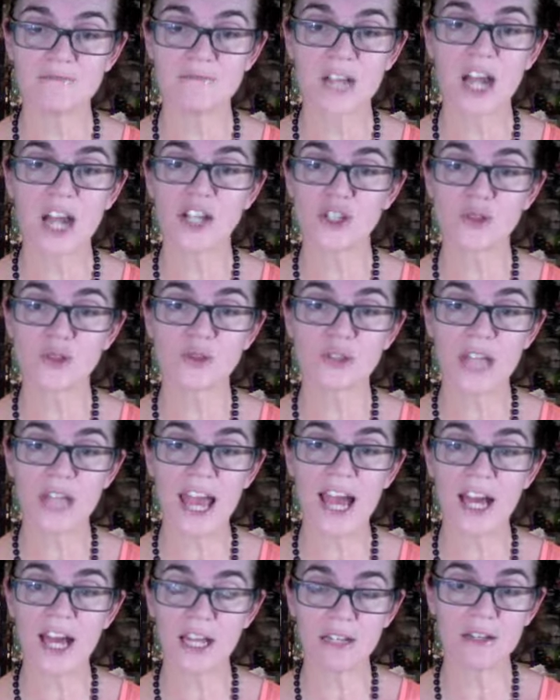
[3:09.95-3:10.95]
I should
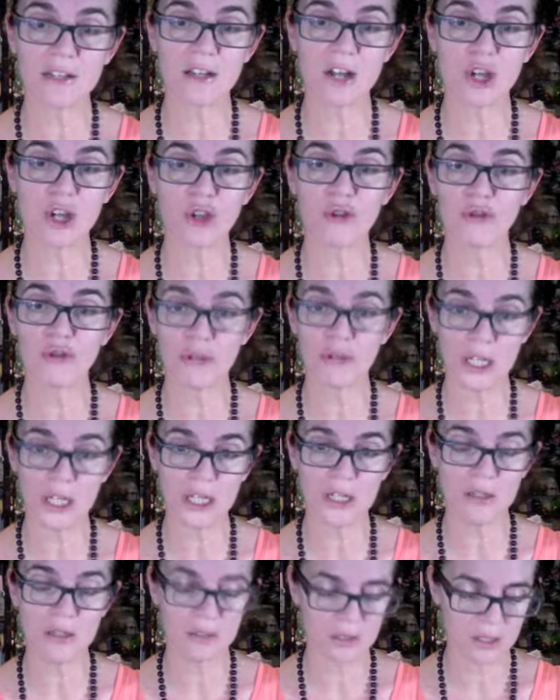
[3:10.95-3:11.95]
add
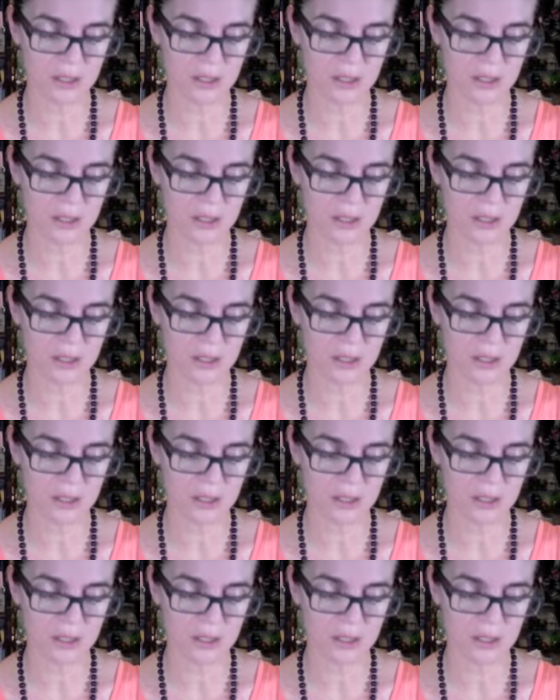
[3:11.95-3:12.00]
green